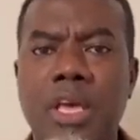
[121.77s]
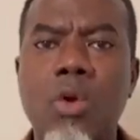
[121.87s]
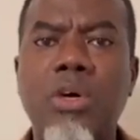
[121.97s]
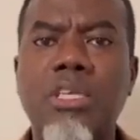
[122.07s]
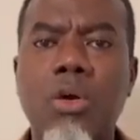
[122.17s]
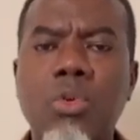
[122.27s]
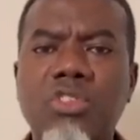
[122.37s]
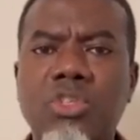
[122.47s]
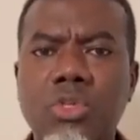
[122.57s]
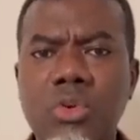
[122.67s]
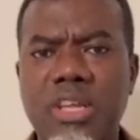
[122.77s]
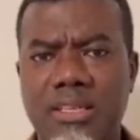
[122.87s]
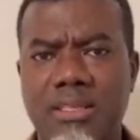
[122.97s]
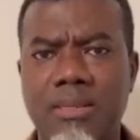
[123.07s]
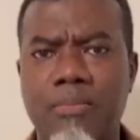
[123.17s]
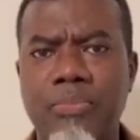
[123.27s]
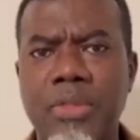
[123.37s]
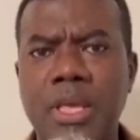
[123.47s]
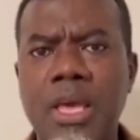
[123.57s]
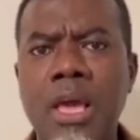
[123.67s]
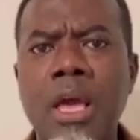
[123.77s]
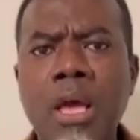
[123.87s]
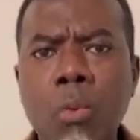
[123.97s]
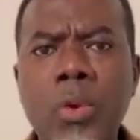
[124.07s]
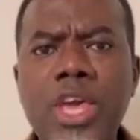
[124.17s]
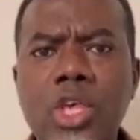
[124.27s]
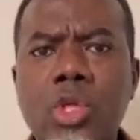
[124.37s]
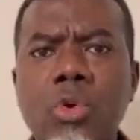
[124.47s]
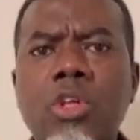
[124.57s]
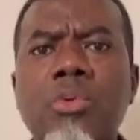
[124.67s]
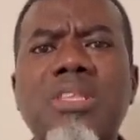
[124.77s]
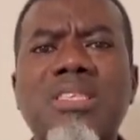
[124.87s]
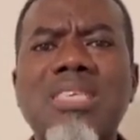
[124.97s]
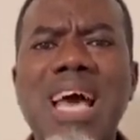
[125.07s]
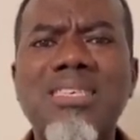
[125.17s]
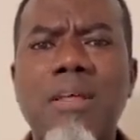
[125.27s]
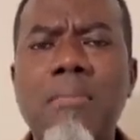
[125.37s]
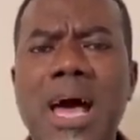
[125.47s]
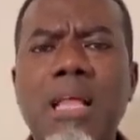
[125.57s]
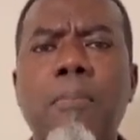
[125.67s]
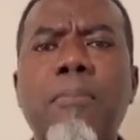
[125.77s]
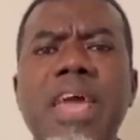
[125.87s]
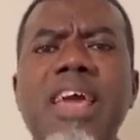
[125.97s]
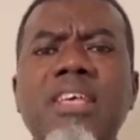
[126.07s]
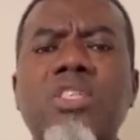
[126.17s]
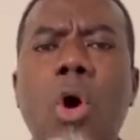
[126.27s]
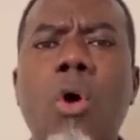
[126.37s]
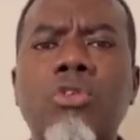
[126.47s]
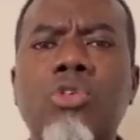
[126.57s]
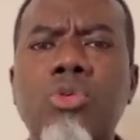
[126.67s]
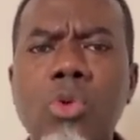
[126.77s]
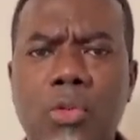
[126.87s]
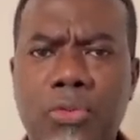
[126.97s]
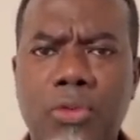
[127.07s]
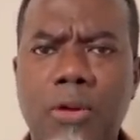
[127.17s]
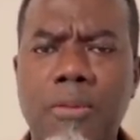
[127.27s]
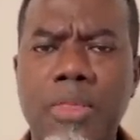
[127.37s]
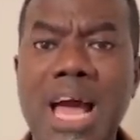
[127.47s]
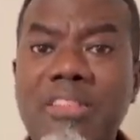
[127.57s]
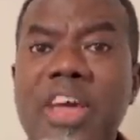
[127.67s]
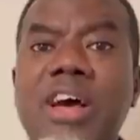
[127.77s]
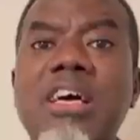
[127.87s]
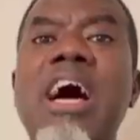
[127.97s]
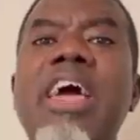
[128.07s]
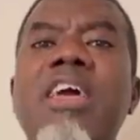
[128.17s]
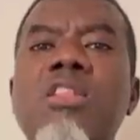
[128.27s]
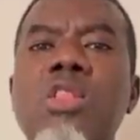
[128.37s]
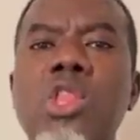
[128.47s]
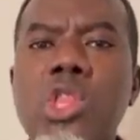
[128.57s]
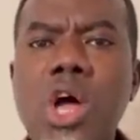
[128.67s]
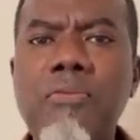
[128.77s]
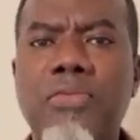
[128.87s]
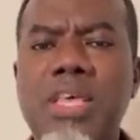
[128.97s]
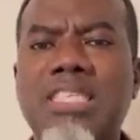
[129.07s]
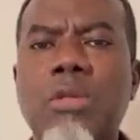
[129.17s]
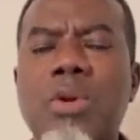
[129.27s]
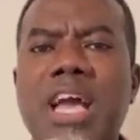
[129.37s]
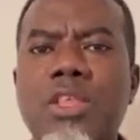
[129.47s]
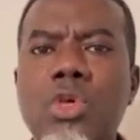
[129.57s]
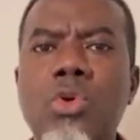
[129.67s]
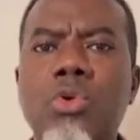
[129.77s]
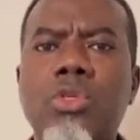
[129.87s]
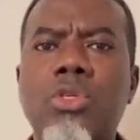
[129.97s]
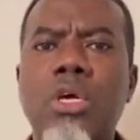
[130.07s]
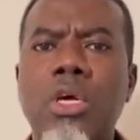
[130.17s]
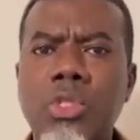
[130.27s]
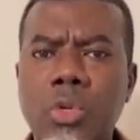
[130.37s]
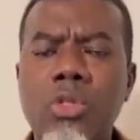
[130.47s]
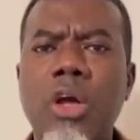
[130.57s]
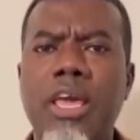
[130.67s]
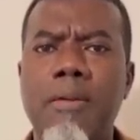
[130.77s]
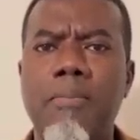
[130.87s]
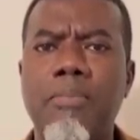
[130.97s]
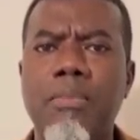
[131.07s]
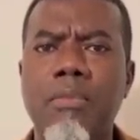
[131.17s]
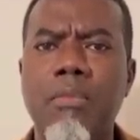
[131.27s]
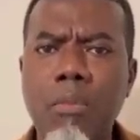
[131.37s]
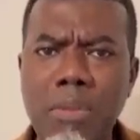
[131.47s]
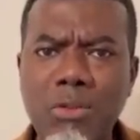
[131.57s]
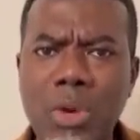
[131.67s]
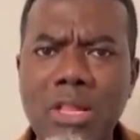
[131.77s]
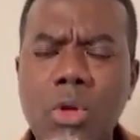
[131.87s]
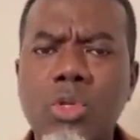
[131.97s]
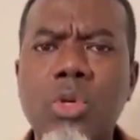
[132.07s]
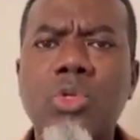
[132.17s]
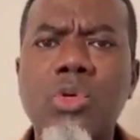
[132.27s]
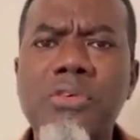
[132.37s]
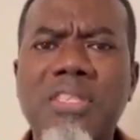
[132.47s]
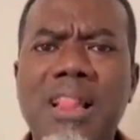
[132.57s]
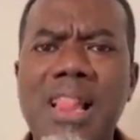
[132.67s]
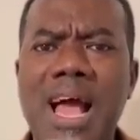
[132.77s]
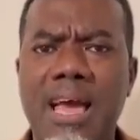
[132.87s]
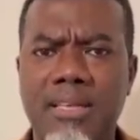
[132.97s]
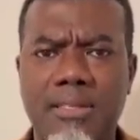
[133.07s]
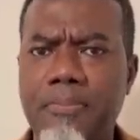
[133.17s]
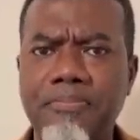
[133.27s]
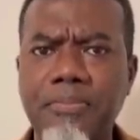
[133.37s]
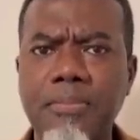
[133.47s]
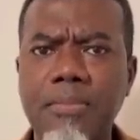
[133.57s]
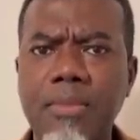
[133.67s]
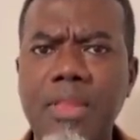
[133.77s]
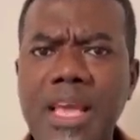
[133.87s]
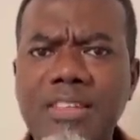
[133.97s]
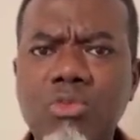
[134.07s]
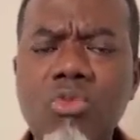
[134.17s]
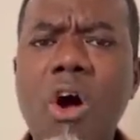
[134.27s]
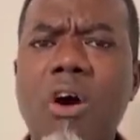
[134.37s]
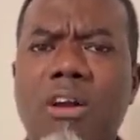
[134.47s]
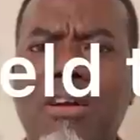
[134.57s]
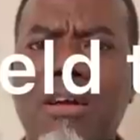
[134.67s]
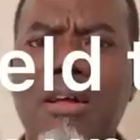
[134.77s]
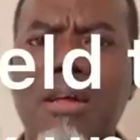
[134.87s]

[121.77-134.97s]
He was a good student. We should criticize the man based on truth. And there are enough things that we can use to knock him. But we are not going to use lies. It's wrong.